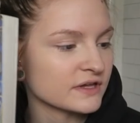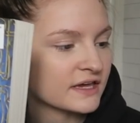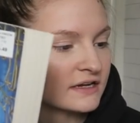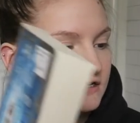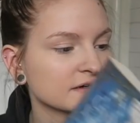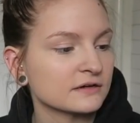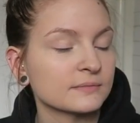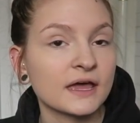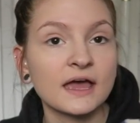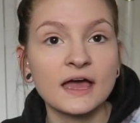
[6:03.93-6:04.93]

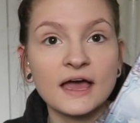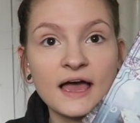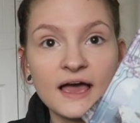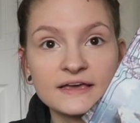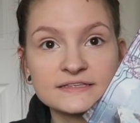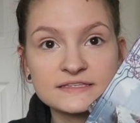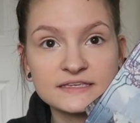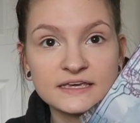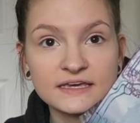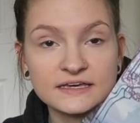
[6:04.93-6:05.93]
Kingdom, Ice
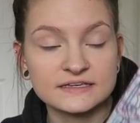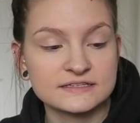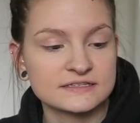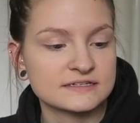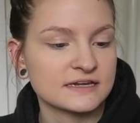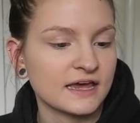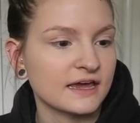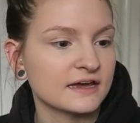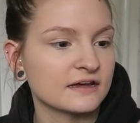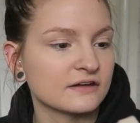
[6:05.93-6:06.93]
Kissed,
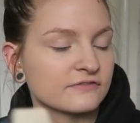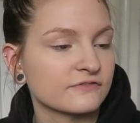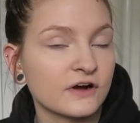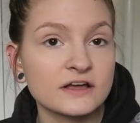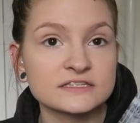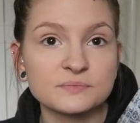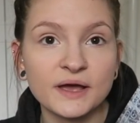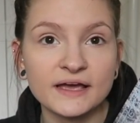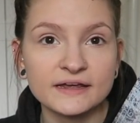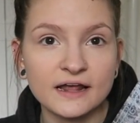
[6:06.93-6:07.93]
and
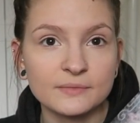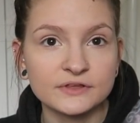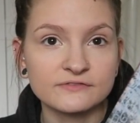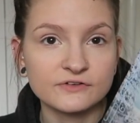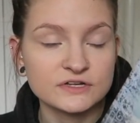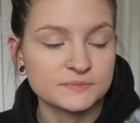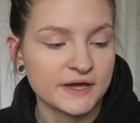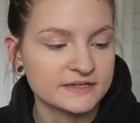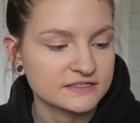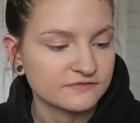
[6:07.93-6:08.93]
Frostbite. I believe
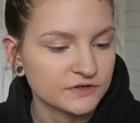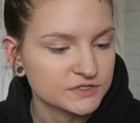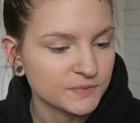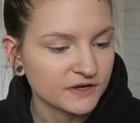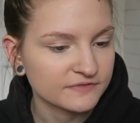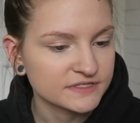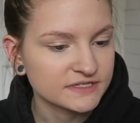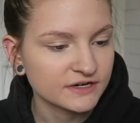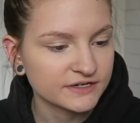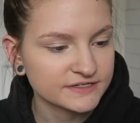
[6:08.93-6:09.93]
Frostbite is the first book of the
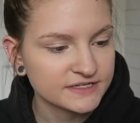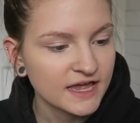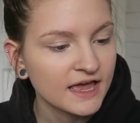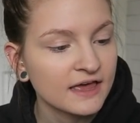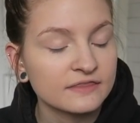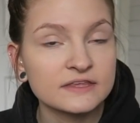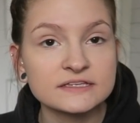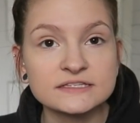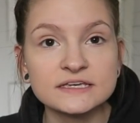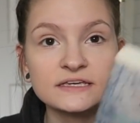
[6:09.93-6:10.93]
series.
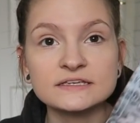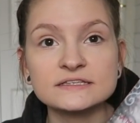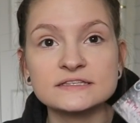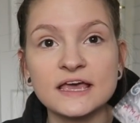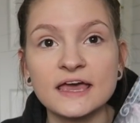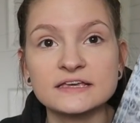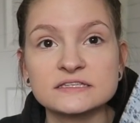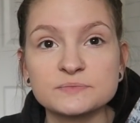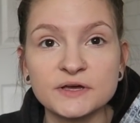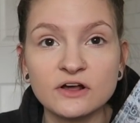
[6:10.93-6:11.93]
This is a
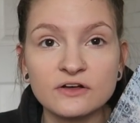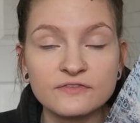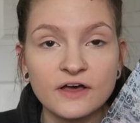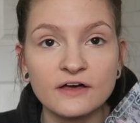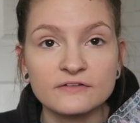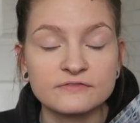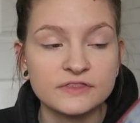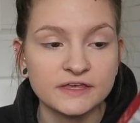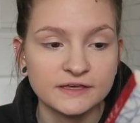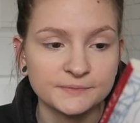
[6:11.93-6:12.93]
spin-off of
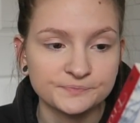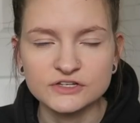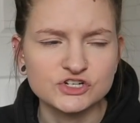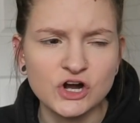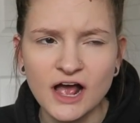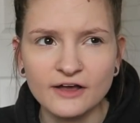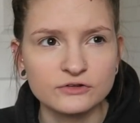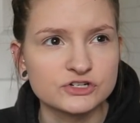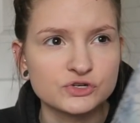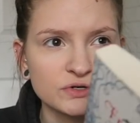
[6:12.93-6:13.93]
the Trial
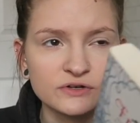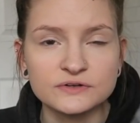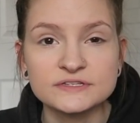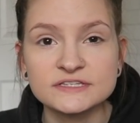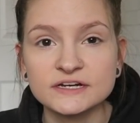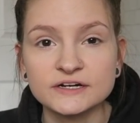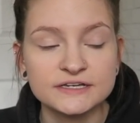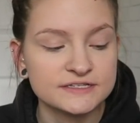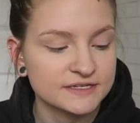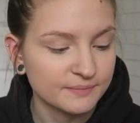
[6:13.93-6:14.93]
or Trill
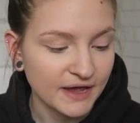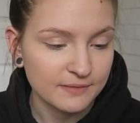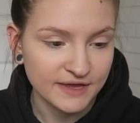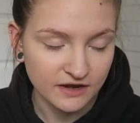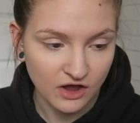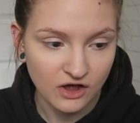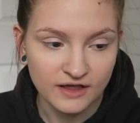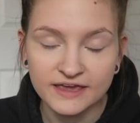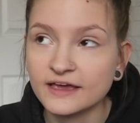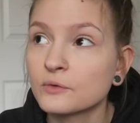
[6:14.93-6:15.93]
series by Amanda
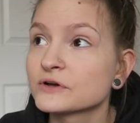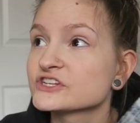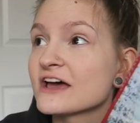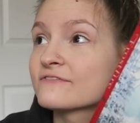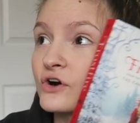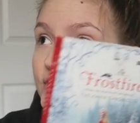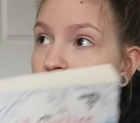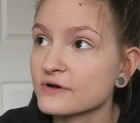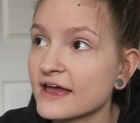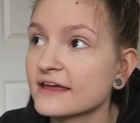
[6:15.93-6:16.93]
Hocking, which I've already
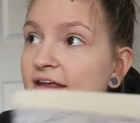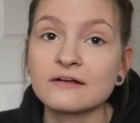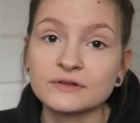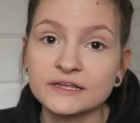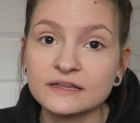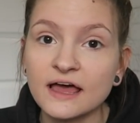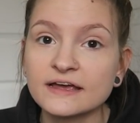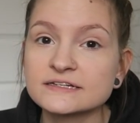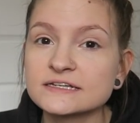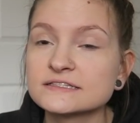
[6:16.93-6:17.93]
read. I really
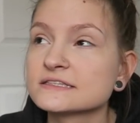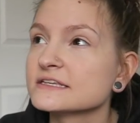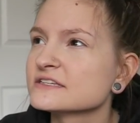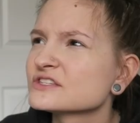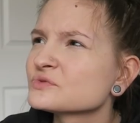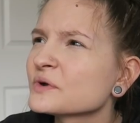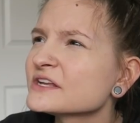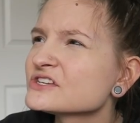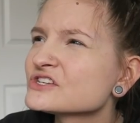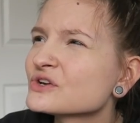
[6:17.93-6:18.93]
liked. It's the
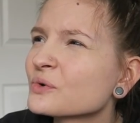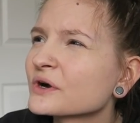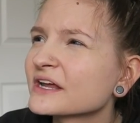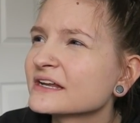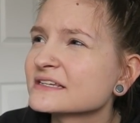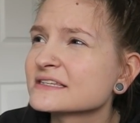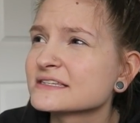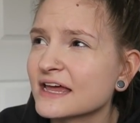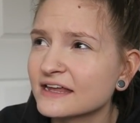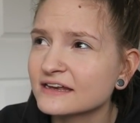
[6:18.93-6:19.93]
Switch, Torn, and
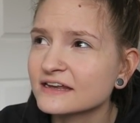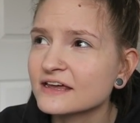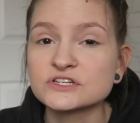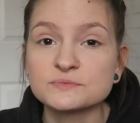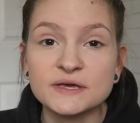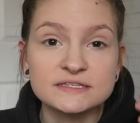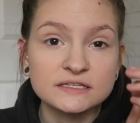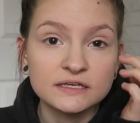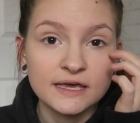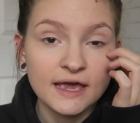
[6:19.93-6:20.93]
Ascend, which is
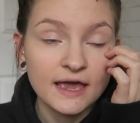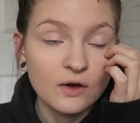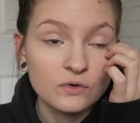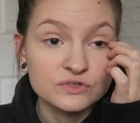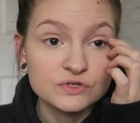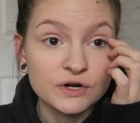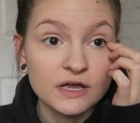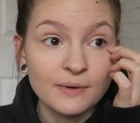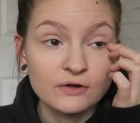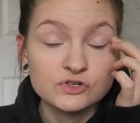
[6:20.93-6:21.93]
basically a whole
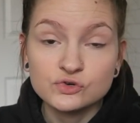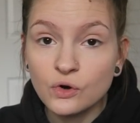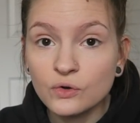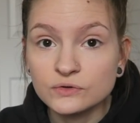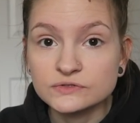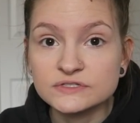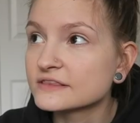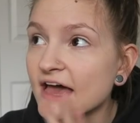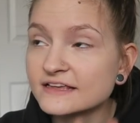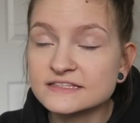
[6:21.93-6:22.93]
story about trolls.
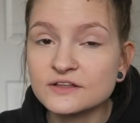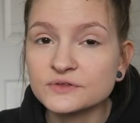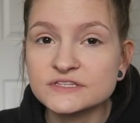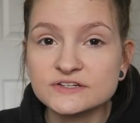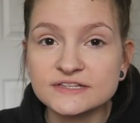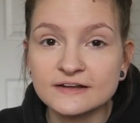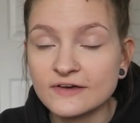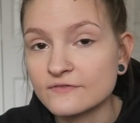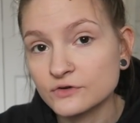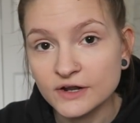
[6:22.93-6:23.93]
That's the only series that I've
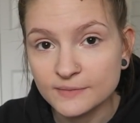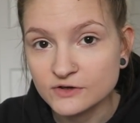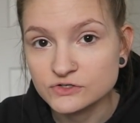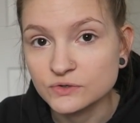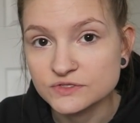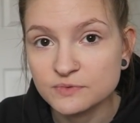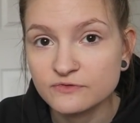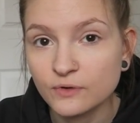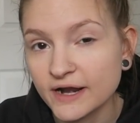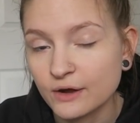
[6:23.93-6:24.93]
ever read about trolls
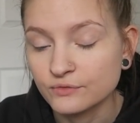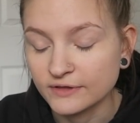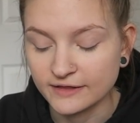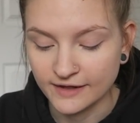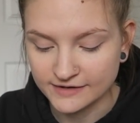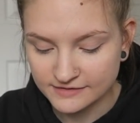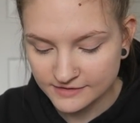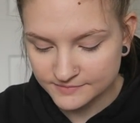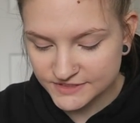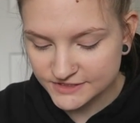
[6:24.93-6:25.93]
before, and I really liked them.